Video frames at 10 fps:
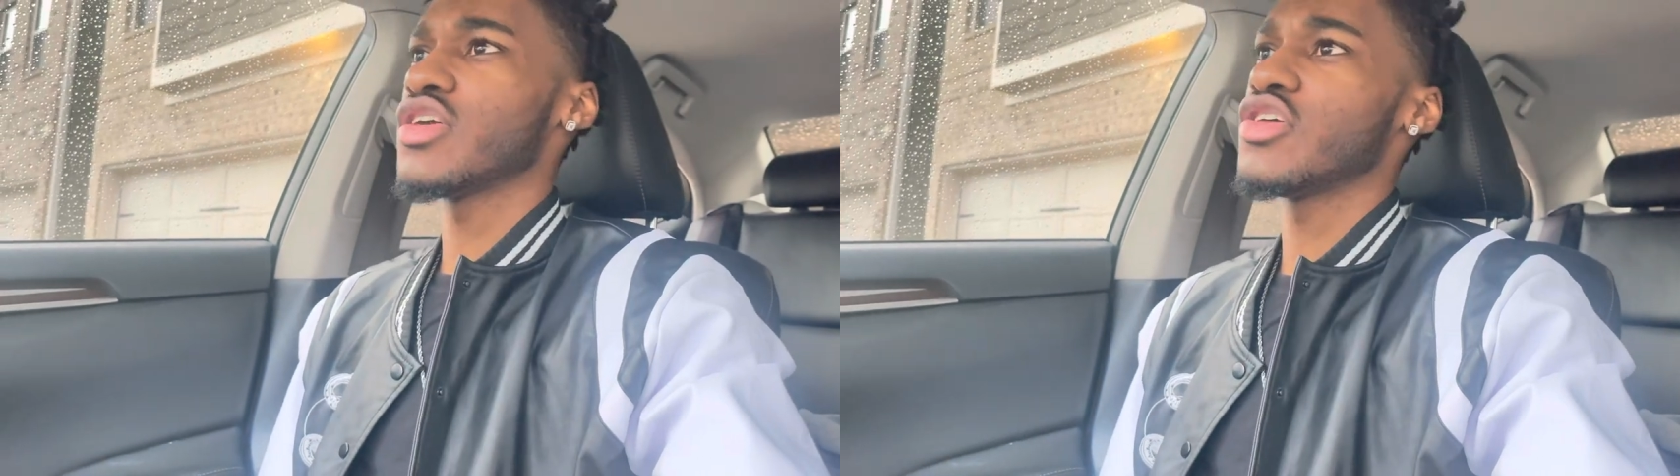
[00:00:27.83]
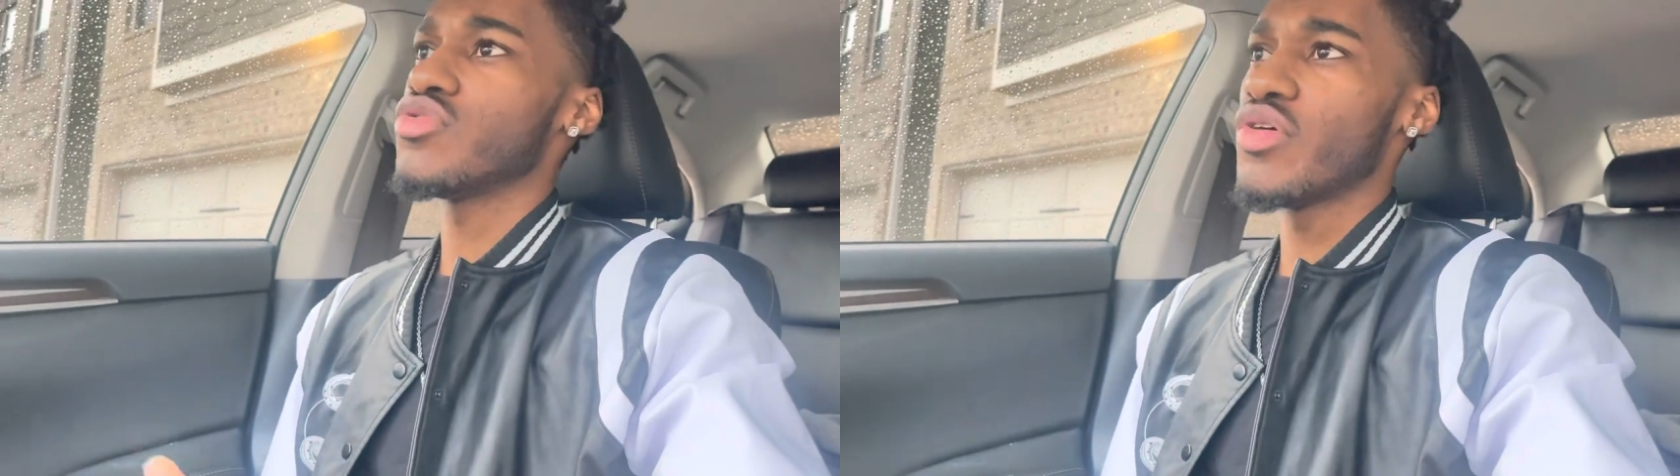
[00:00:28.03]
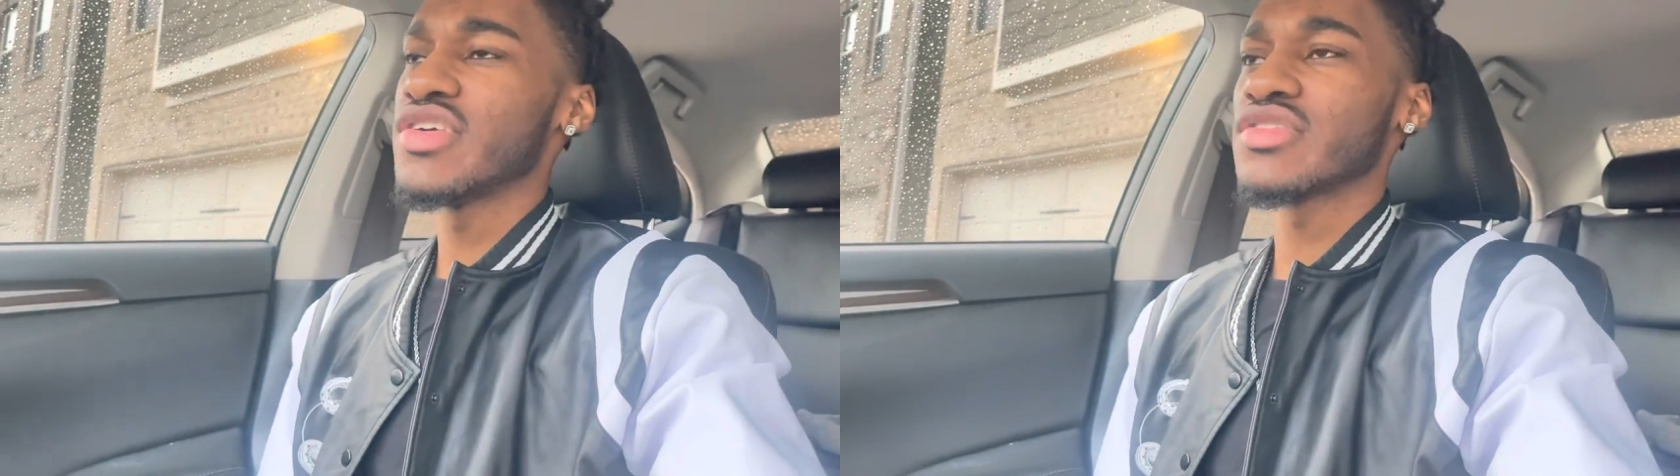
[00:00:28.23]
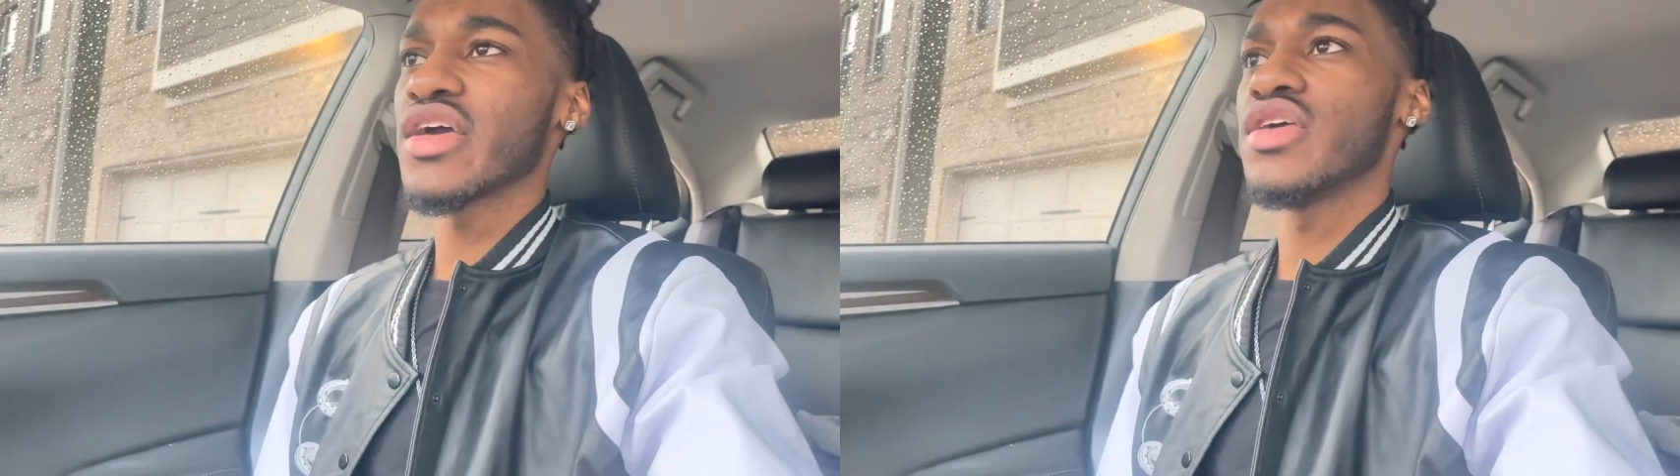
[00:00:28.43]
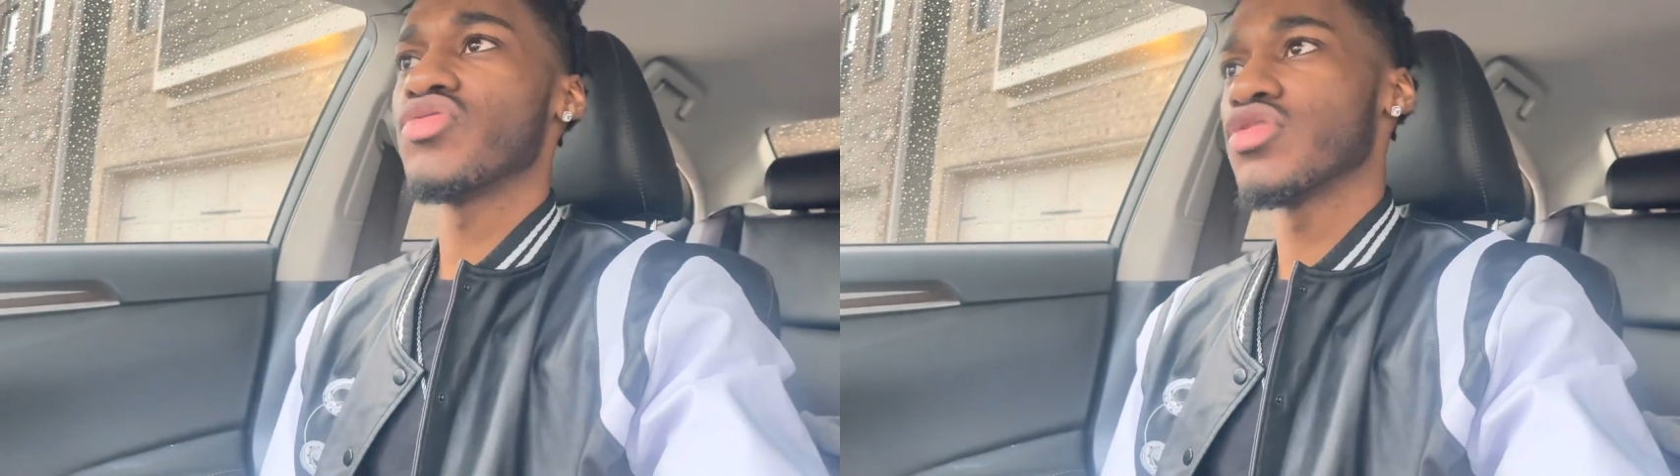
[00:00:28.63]
He doing his thing.
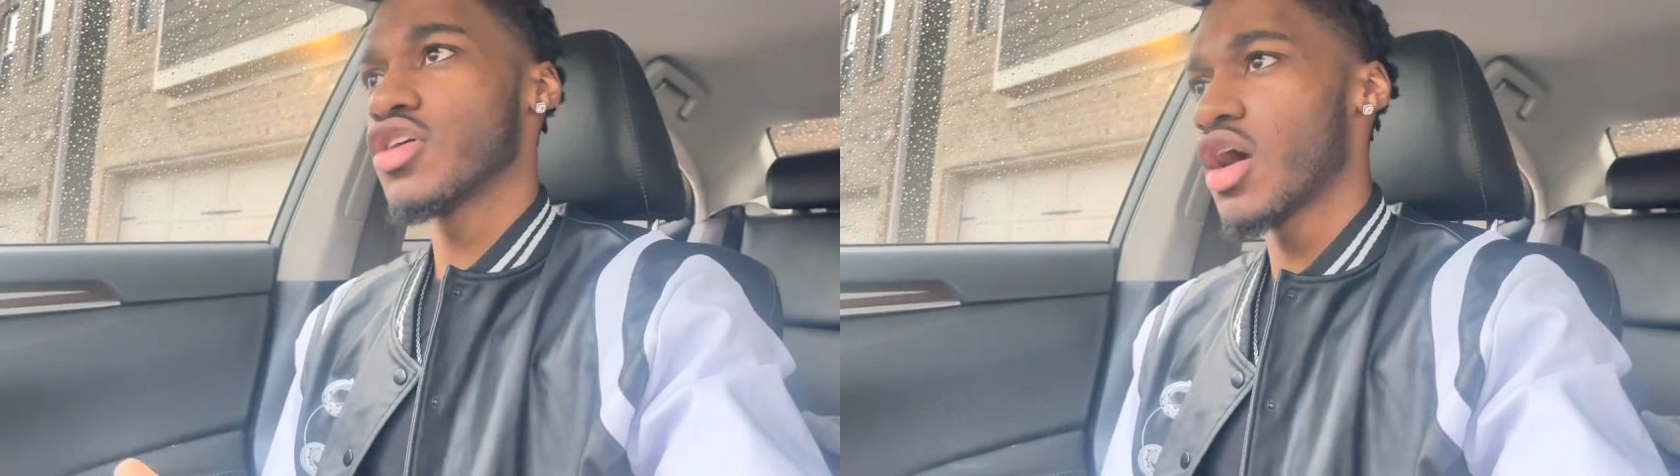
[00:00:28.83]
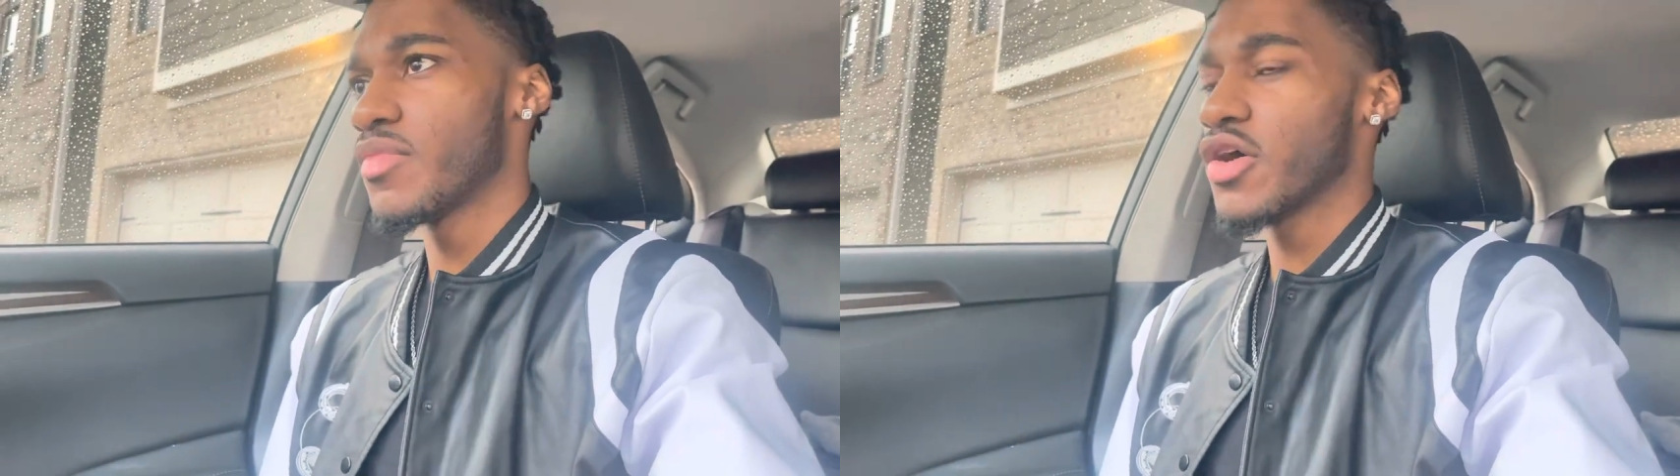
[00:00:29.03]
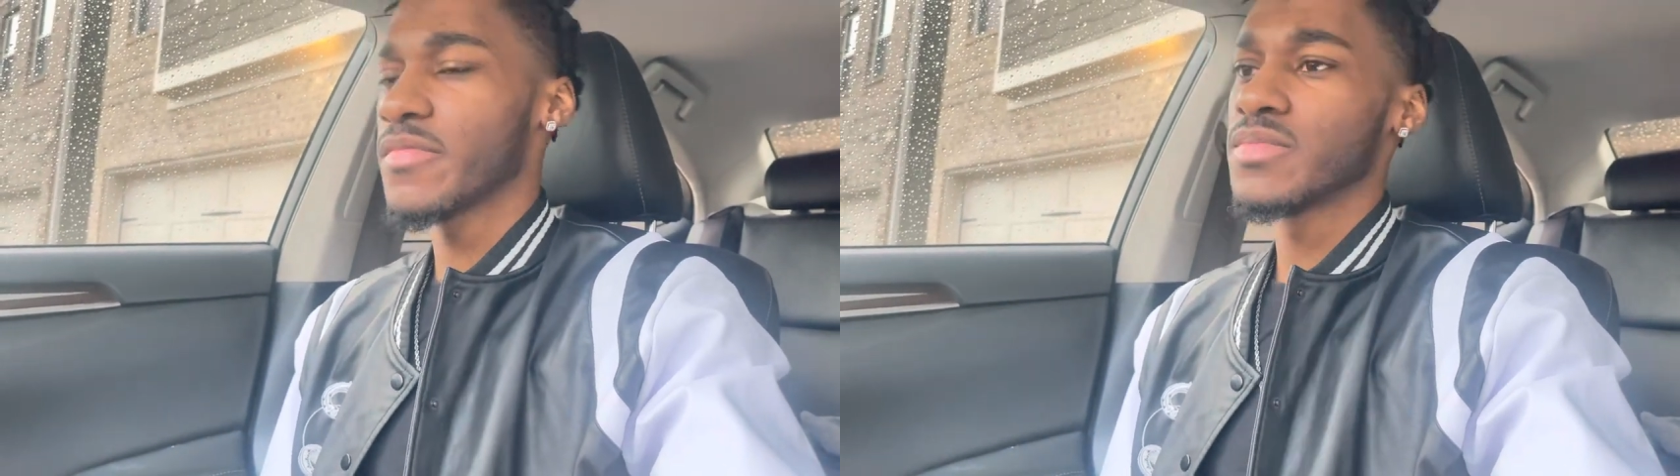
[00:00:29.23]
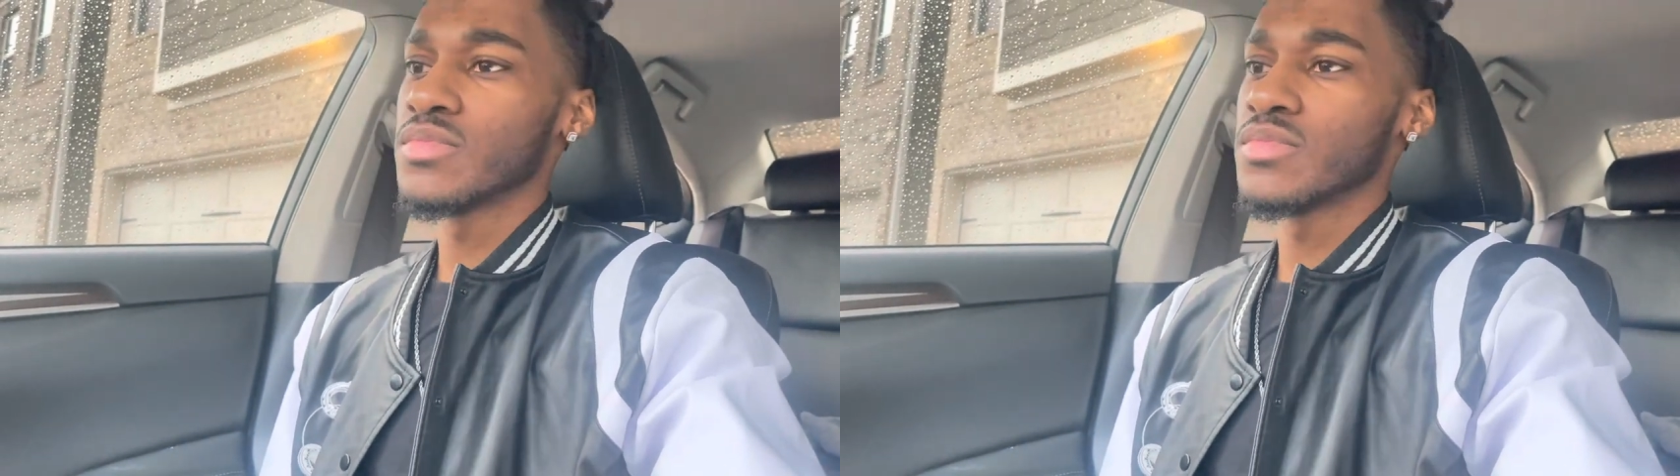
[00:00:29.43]
He on the come up